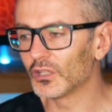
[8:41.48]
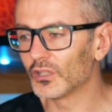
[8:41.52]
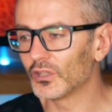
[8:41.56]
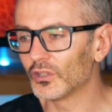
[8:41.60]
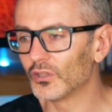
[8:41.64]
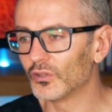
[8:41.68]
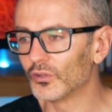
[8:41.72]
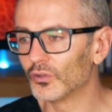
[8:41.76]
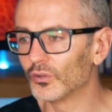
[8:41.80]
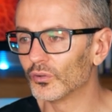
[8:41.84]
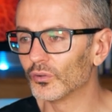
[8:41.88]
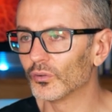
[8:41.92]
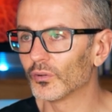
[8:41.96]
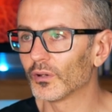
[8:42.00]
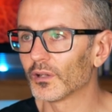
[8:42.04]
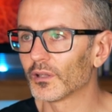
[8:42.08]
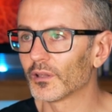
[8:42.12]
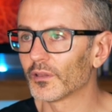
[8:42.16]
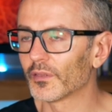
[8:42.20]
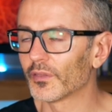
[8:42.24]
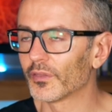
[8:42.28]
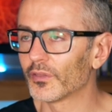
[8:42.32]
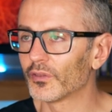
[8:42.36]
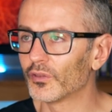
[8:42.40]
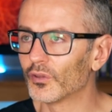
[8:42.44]

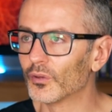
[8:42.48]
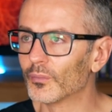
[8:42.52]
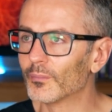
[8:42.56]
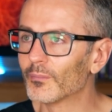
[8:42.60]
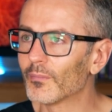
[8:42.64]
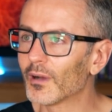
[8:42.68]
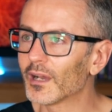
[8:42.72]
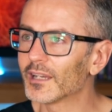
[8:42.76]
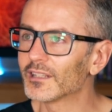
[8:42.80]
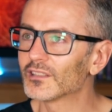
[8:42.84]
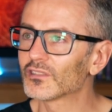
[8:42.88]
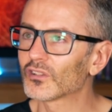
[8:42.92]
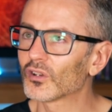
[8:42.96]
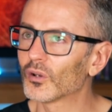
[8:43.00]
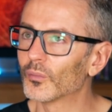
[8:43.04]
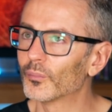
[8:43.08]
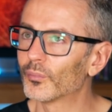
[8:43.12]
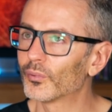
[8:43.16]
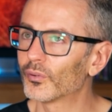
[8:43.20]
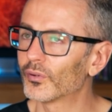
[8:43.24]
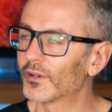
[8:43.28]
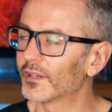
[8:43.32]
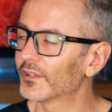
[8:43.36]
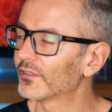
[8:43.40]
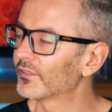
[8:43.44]
you might
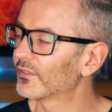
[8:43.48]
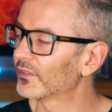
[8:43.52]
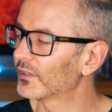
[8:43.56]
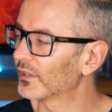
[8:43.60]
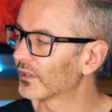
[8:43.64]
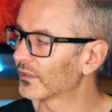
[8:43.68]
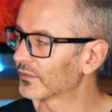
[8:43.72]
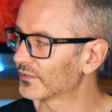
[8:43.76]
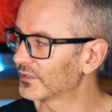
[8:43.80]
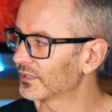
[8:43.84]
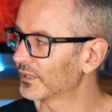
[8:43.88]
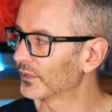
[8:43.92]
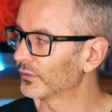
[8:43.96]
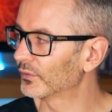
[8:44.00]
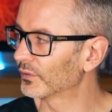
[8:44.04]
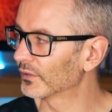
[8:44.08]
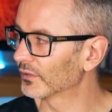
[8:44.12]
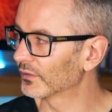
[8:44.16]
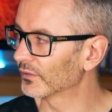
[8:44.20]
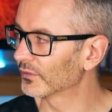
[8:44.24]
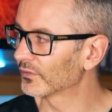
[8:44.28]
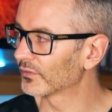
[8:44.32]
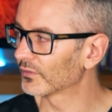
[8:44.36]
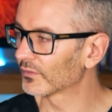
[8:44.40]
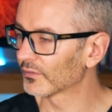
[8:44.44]
compress the
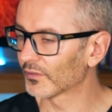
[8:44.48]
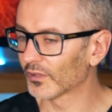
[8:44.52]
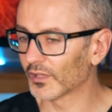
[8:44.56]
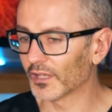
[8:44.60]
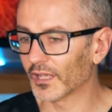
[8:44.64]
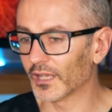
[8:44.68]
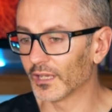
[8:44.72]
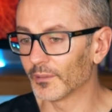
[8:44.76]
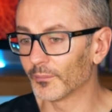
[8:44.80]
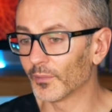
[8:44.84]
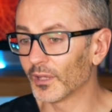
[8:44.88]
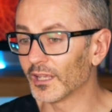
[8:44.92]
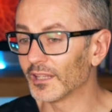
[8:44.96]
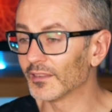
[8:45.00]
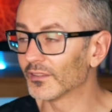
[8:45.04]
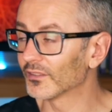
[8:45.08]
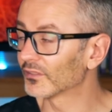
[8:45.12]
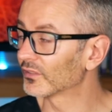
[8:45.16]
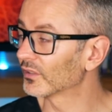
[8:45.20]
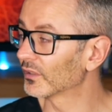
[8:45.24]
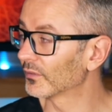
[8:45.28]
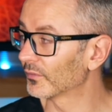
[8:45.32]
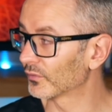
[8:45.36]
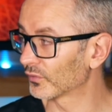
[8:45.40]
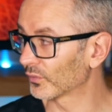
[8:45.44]
arterioles in the
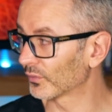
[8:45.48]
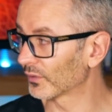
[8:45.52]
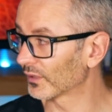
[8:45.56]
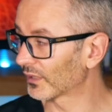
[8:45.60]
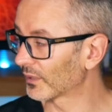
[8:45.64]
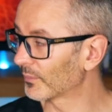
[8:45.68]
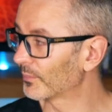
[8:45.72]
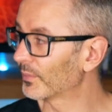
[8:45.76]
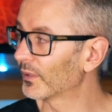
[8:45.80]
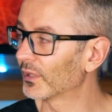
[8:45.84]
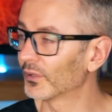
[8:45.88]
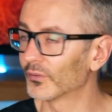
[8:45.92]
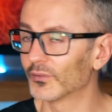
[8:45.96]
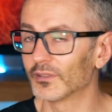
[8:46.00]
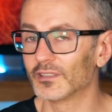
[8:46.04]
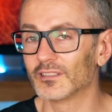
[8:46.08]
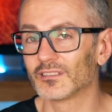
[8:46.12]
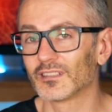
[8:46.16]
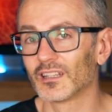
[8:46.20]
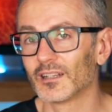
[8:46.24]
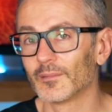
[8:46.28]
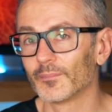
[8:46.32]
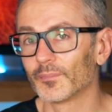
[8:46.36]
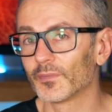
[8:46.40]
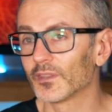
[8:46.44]
surface or the
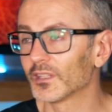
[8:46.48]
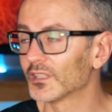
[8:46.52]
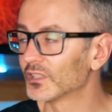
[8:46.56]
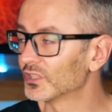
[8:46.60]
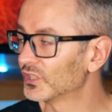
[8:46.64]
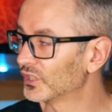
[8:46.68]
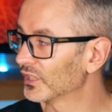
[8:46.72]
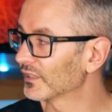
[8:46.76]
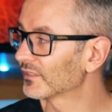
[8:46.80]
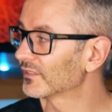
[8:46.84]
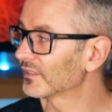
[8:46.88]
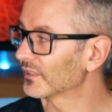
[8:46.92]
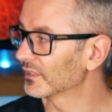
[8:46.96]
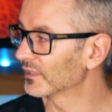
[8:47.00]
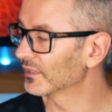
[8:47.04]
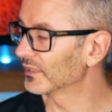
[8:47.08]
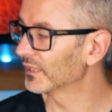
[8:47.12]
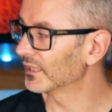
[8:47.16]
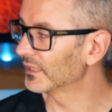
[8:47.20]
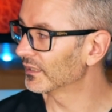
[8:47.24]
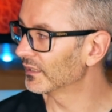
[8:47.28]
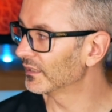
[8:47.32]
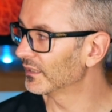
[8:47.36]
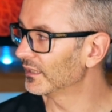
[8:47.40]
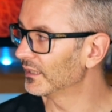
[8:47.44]
capillaries just in
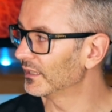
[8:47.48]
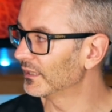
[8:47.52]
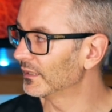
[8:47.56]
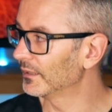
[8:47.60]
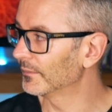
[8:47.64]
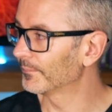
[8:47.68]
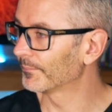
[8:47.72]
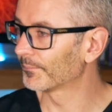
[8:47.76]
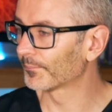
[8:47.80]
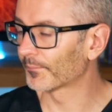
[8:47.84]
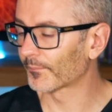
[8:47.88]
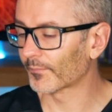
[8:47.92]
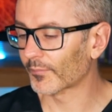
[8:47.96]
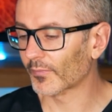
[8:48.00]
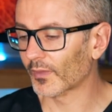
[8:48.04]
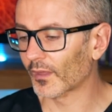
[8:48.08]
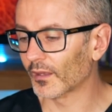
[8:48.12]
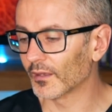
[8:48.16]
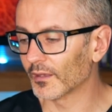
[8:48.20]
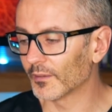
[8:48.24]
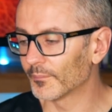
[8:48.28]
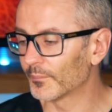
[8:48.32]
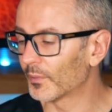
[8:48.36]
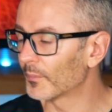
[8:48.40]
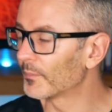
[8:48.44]
the
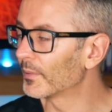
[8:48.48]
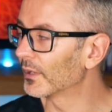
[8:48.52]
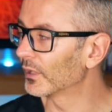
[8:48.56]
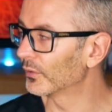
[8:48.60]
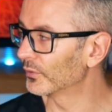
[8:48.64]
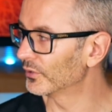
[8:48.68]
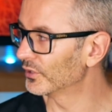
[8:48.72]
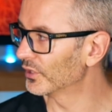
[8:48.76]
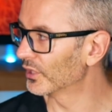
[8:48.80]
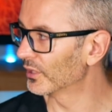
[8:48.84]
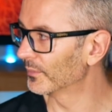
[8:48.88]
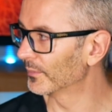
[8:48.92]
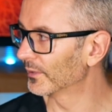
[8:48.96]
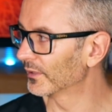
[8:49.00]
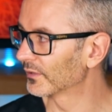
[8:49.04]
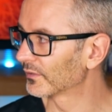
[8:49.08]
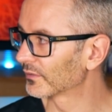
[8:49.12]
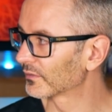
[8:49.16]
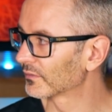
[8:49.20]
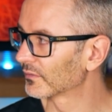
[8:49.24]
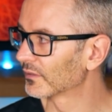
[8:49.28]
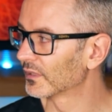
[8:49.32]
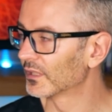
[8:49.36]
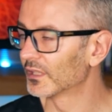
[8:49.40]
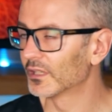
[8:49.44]
papillary
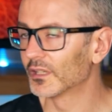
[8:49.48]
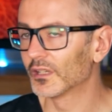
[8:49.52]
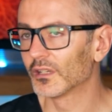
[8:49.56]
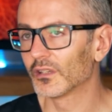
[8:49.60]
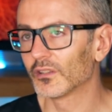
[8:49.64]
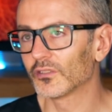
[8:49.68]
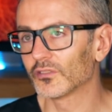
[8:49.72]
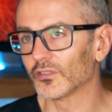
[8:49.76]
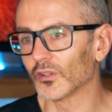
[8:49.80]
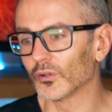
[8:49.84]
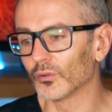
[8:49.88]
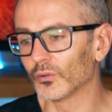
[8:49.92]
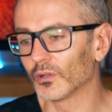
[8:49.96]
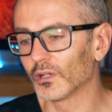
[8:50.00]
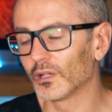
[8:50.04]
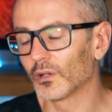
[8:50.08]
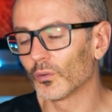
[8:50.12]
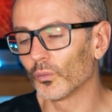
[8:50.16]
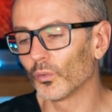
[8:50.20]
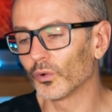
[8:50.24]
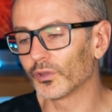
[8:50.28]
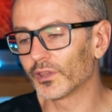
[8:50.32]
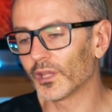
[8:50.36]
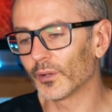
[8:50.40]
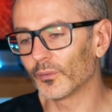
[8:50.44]
dermis. So
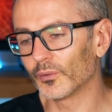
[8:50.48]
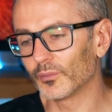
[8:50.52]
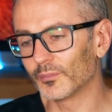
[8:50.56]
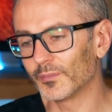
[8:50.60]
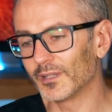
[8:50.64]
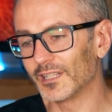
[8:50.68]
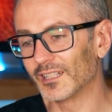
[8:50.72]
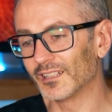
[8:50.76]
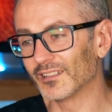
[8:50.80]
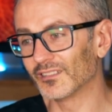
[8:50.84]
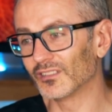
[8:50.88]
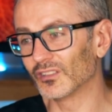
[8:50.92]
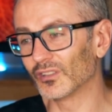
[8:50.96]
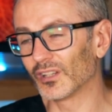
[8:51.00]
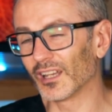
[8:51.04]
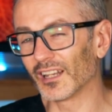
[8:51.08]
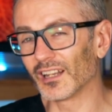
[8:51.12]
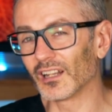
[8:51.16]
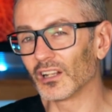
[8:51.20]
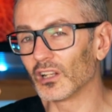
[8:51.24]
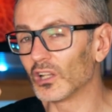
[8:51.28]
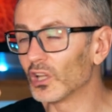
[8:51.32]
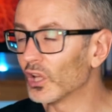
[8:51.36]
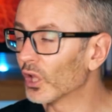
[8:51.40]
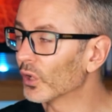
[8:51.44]
what that would mean is you get
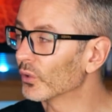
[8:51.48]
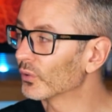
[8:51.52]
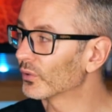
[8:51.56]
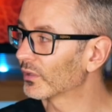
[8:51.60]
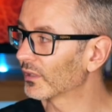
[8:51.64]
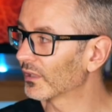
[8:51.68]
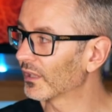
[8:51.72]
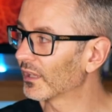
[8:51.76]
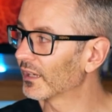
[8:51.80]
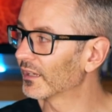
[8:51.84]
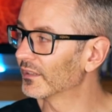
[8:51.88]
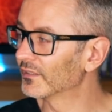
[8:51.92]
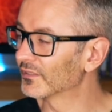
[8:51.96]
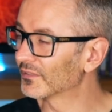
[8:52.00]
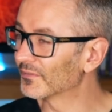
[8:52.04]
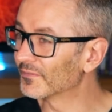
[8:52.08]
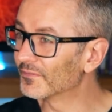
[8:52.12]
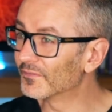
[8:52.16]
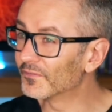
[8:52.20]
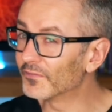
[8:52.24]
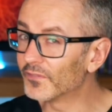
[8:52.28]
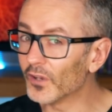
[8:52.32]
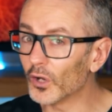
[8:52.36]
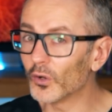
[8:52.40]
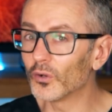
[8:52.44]
a localized,
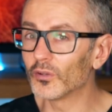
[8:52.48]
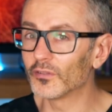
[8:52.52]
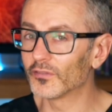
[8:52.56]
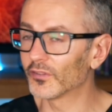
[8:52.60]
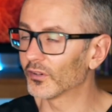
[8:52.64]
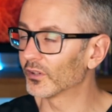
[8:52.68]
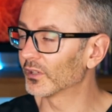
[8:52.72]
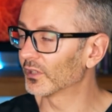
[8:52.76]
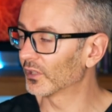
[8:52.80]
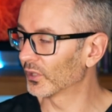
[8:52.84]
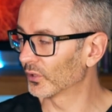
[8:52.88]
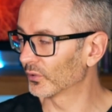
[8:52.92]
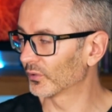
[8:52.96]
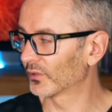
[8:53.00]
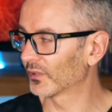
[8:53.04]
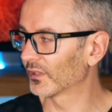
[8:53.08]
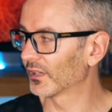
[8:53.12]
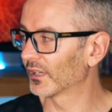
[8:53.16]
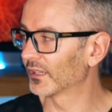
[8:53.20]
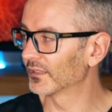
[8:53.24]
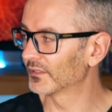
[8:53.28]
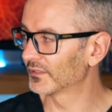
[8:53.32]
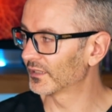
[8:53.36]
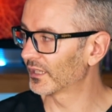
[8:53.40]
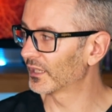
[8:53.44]
very, very
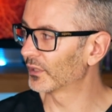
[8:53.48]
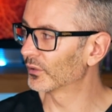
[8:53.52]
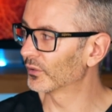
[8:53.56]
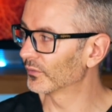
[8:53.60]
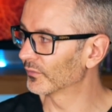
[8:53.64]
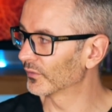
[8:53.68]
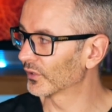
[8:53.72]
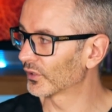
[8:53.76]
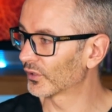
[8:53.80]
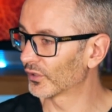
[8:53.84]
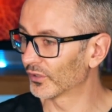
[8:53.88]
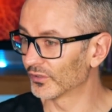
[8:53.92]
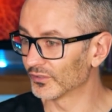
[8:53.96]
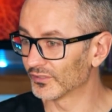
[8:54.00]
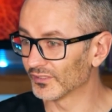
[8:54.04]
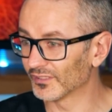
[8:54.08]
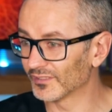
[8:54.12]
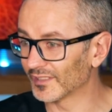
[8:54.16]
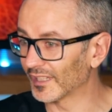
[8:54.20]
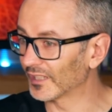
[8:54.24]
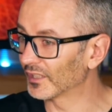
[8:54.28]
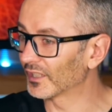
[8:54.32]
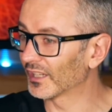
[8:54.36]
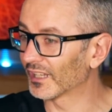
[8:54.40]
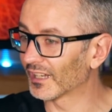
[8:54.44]
localized area of
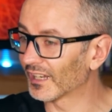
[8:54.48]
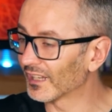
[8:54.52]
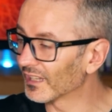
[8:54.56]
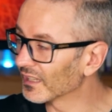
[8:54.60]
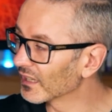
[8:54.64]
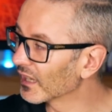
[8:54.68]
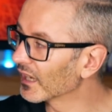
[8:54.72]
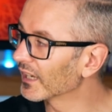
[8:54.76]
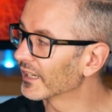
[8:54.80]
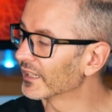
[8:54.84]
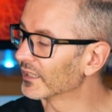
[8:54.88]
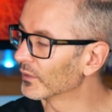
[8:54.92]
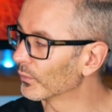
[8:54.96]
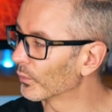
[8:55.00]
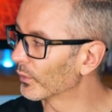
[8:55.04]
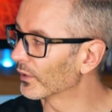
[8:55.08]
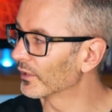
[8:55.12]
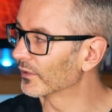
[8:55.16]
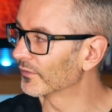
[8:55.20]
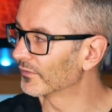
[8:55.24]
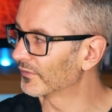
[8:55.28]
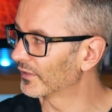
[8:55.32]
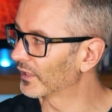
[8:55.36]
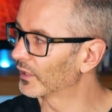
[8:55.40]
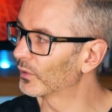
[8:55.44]
necrosis, and you get a line where
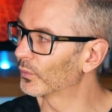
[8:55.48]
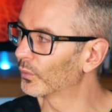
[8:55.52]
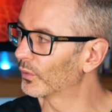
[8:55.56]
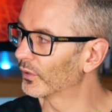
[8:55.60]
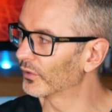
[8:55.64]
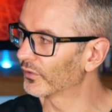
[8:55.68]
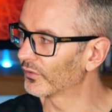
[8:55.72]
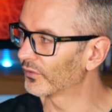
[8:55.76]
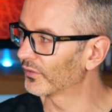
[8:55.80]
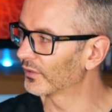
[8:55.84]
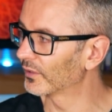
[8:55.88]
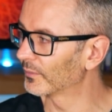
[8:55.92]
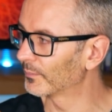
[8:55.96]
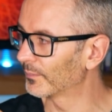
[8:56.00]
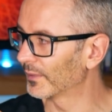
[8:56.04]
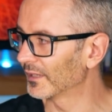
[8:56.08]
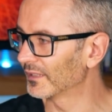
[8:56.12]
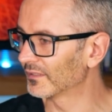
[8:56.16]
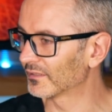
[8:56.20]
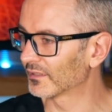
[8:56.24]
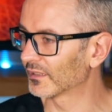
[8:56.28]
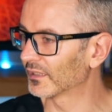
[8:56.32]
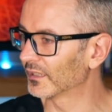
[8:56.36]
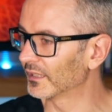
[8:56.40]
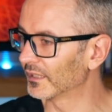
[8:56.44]
the filler was that
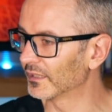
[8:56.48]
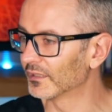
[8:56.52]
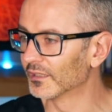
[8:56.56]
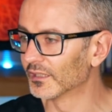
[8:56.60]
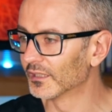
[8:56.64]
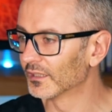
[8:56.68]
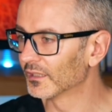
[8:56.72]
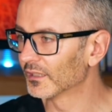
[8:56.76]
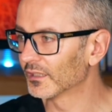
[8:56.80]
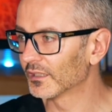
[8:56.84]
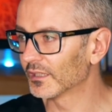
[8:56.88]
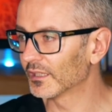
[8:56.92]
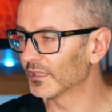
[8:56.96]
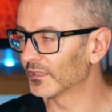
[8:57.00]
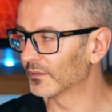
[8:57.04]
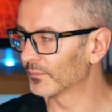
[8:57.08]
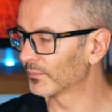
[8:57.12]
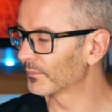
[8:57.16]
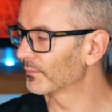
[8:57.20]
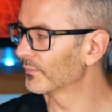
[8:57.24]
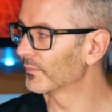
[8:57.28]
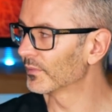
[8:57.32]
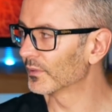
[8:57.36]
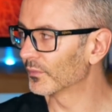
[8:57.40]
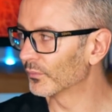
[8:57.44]
basically is
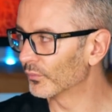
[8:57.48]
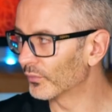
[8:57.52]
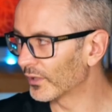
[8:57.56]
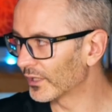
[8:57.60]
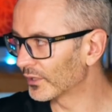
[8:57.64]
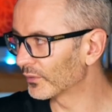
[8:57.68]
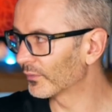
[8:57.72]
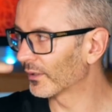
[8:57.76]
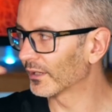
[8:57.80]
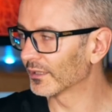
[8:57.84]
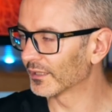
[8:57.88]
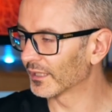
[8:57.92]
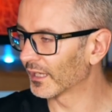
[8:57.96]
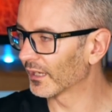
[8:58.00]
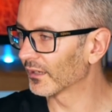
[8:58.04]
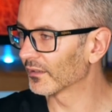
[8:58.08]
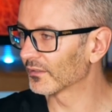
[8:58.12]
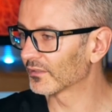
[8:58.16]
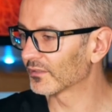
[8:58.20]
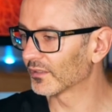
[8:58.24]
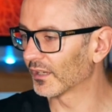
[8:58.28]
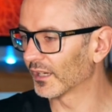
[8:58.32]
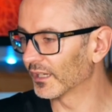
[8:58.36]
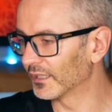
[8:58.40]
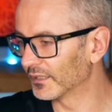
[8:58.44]
red around the
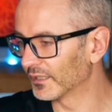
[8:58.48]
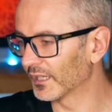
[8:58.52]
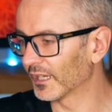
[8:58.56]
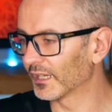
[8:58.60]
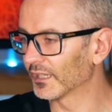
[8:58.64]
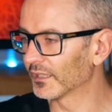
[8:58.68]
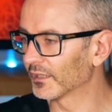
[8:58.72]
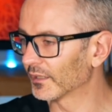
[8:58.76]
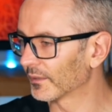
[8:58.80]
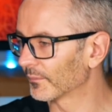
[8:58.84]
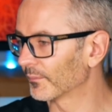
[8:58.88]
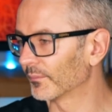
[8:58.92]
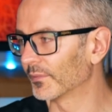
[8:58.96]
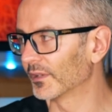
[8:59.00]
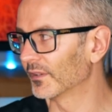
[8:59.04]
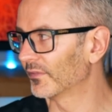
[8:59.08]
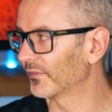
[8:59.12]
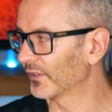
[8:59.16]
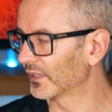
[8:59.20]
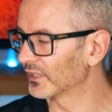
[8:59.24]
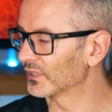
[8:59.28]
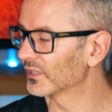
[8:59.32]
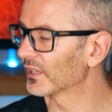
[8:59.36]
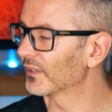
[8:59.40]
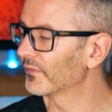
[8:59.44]
outside and
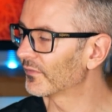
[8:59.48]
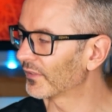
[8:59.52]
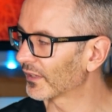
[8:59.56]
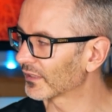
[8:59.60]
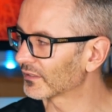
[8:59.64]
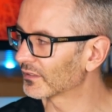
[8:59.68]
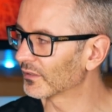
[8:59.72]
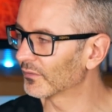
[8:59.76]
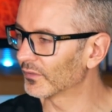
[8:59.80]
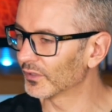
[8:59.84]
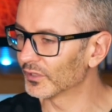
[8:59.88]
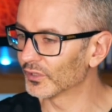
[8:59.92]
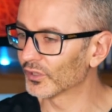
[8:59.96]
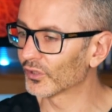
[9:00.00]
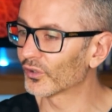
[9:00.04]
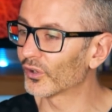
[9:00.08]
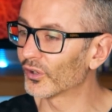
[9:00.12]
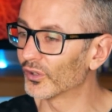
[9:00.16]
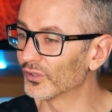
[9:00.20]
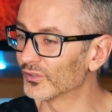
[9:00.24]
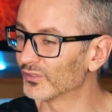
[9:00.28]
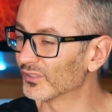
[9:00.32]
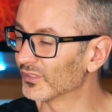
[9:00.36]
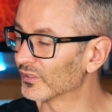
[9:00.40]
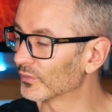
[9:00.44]
effectively
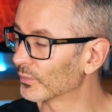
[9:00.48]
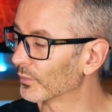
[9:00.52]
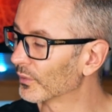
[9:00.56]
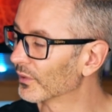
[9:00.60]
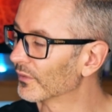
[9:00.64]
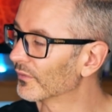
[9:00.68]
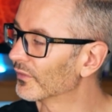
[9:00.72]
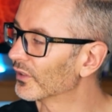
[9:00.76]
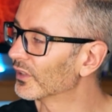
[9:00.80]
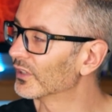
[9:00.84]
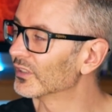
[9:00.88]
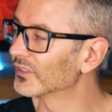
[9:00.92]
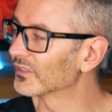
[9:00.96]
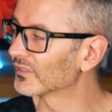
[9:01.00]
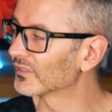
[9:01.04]
necroses with a very